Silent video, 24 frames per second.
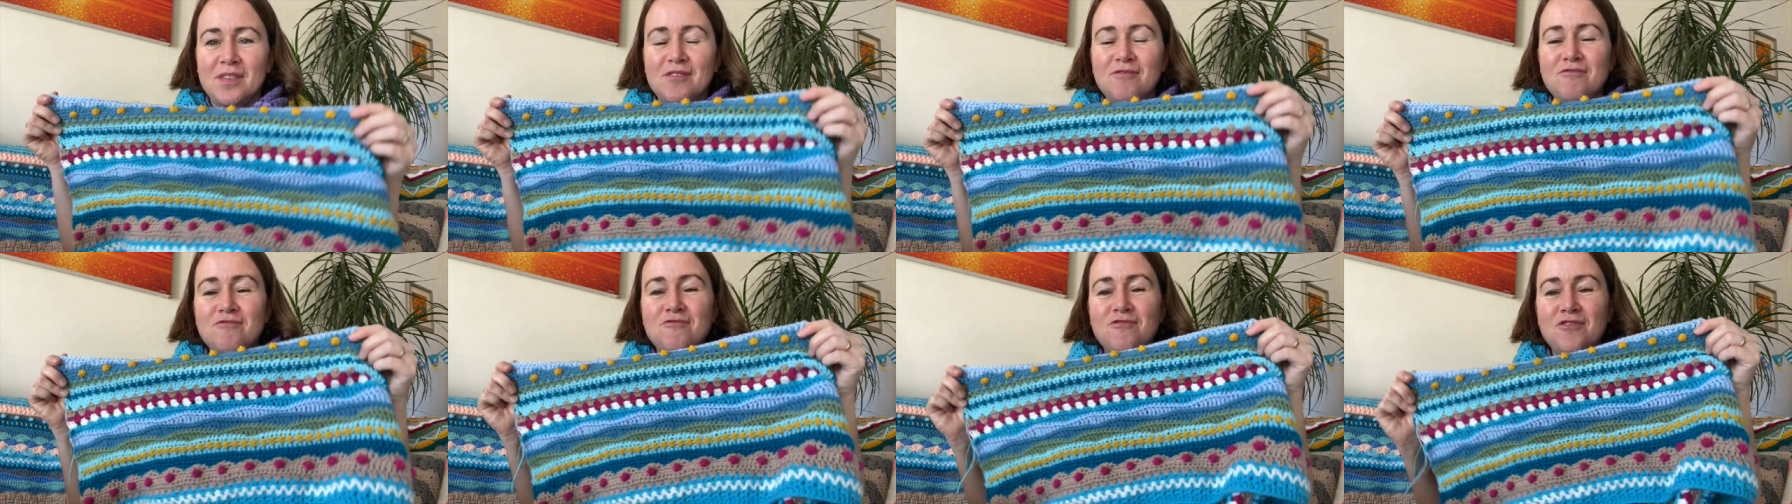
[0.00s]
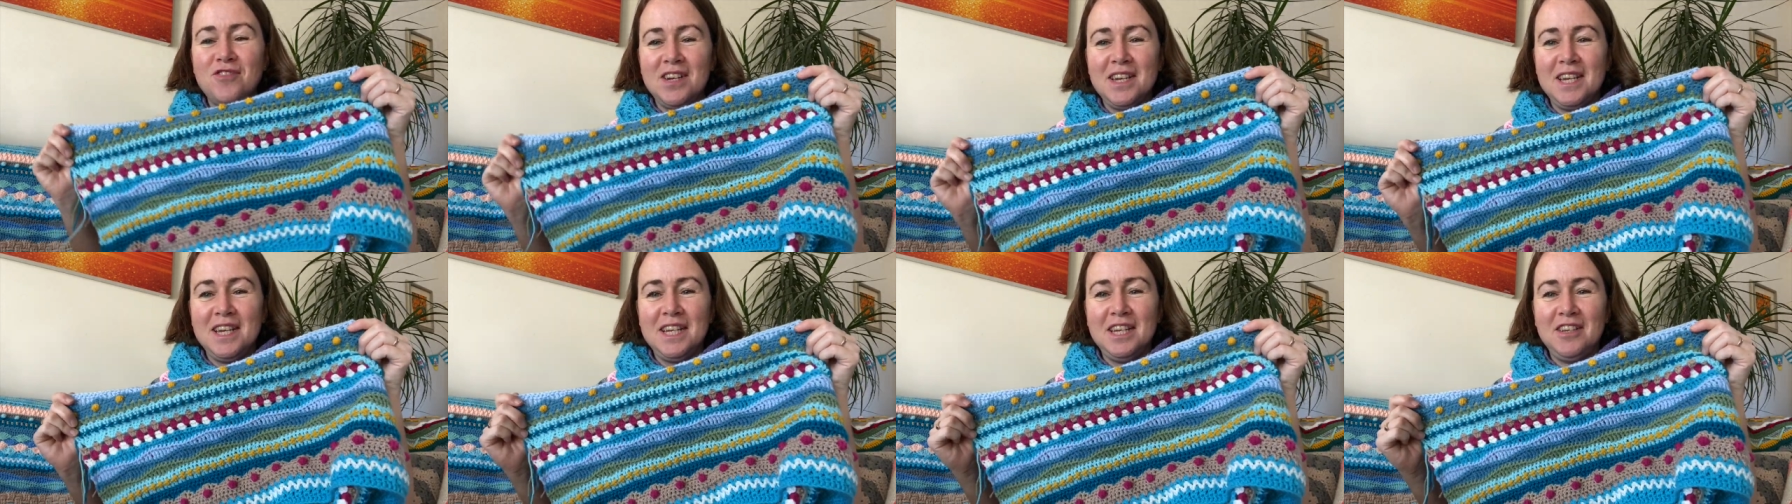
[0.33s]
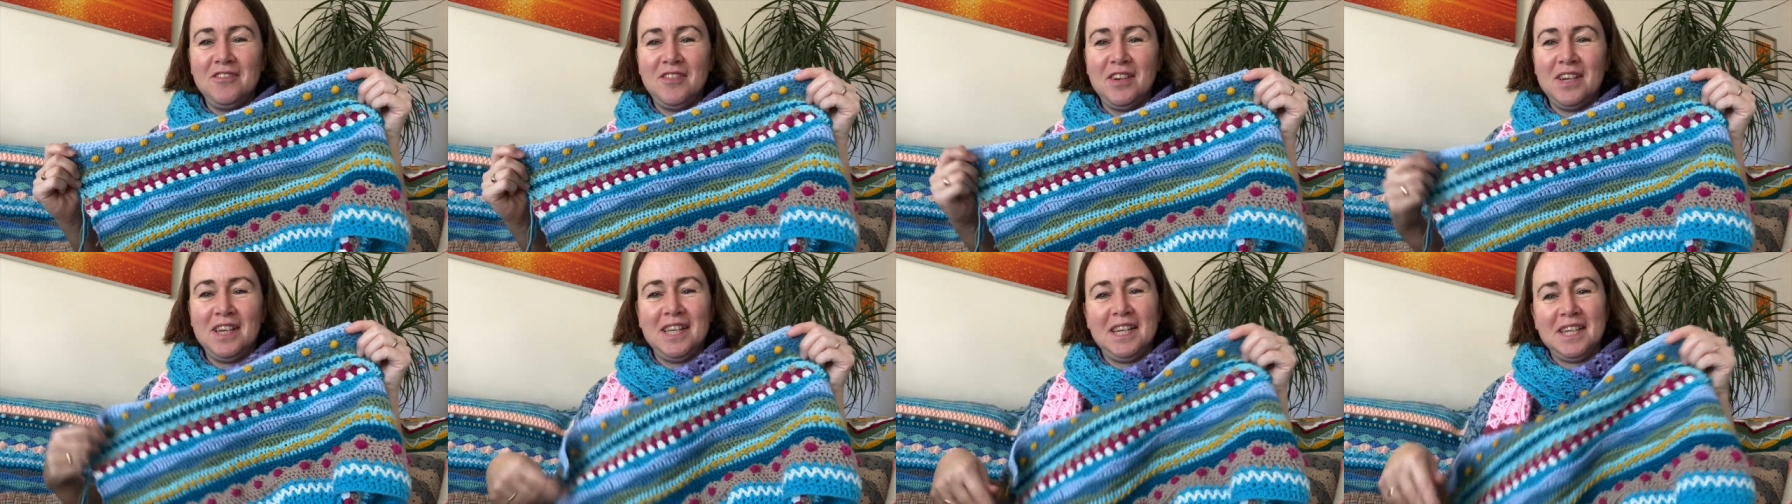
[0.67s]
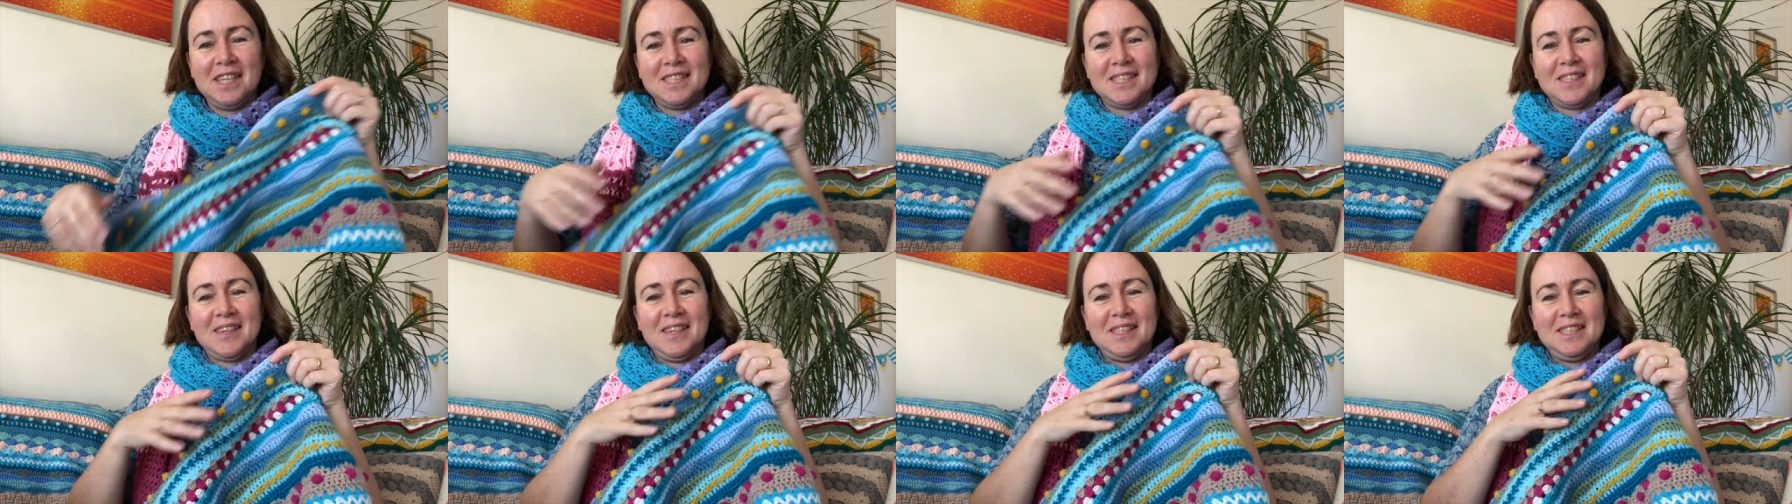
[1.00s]
Really, really
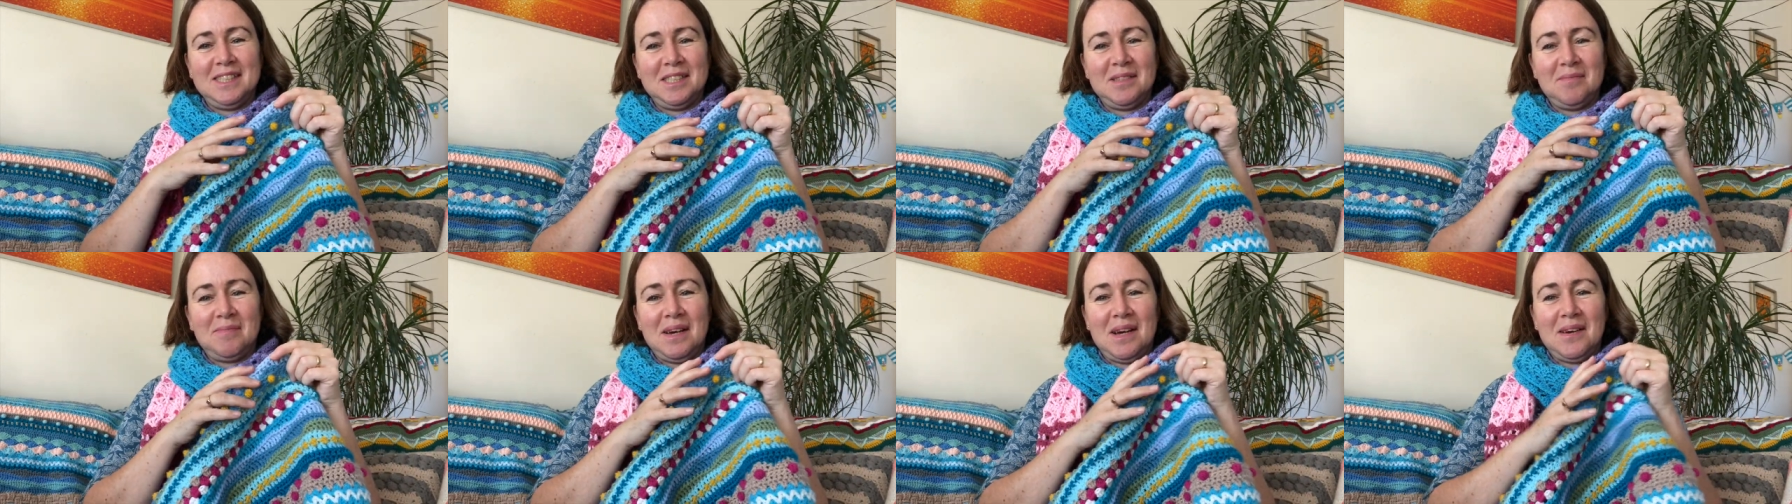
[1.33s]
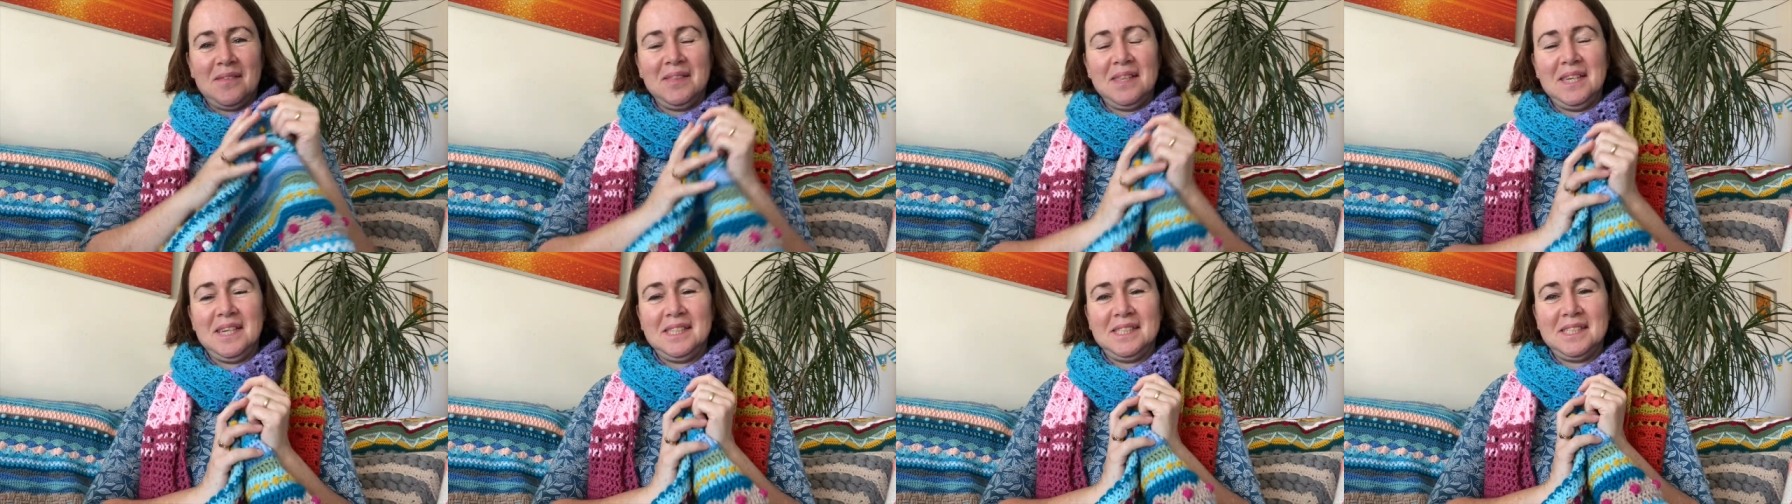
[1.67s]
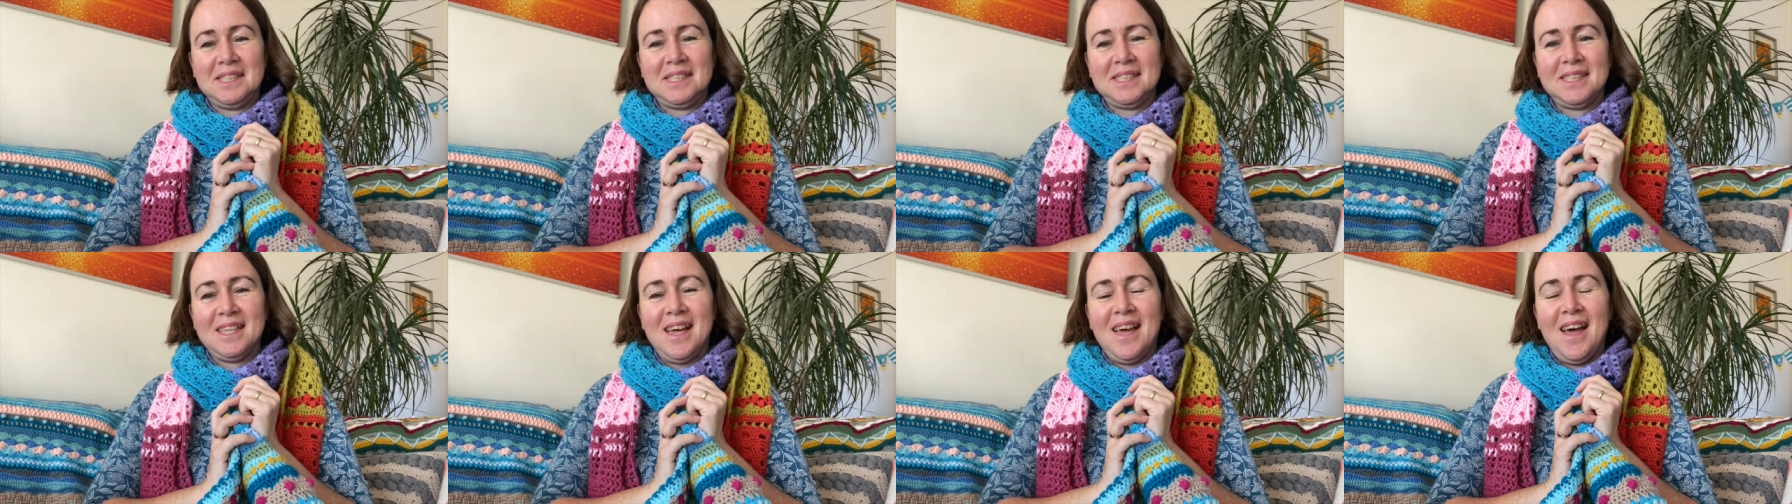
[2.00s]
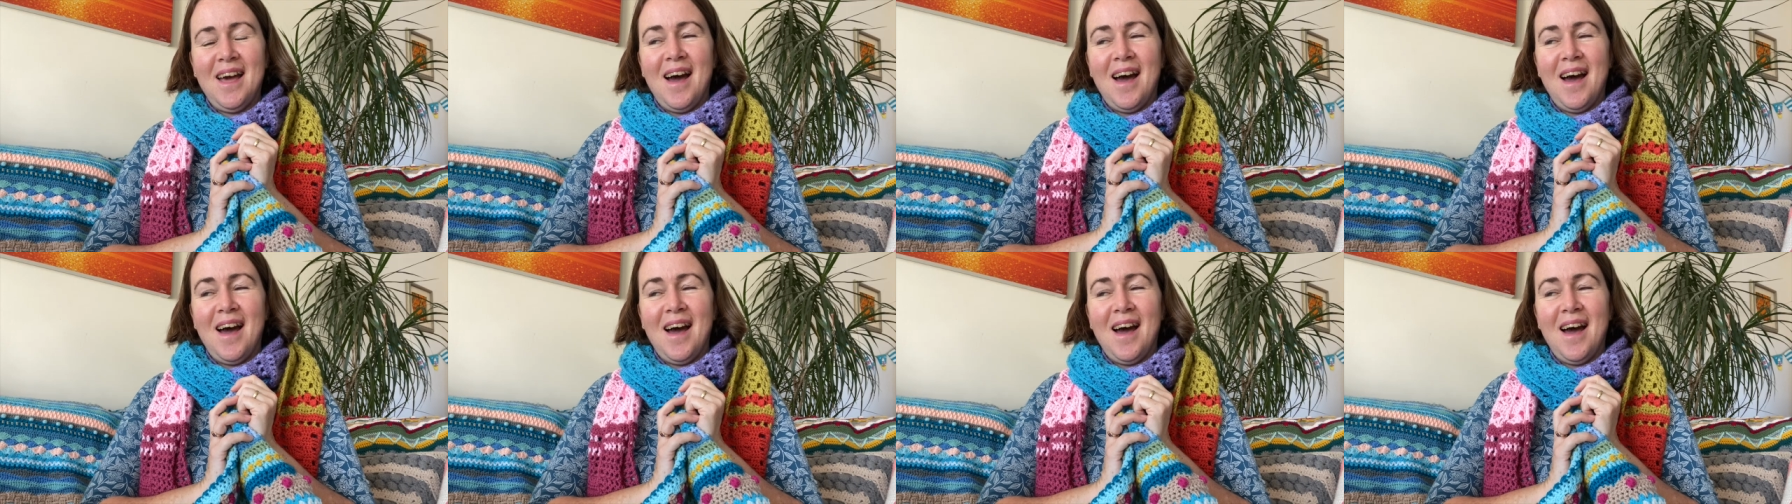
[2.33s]
excited about this.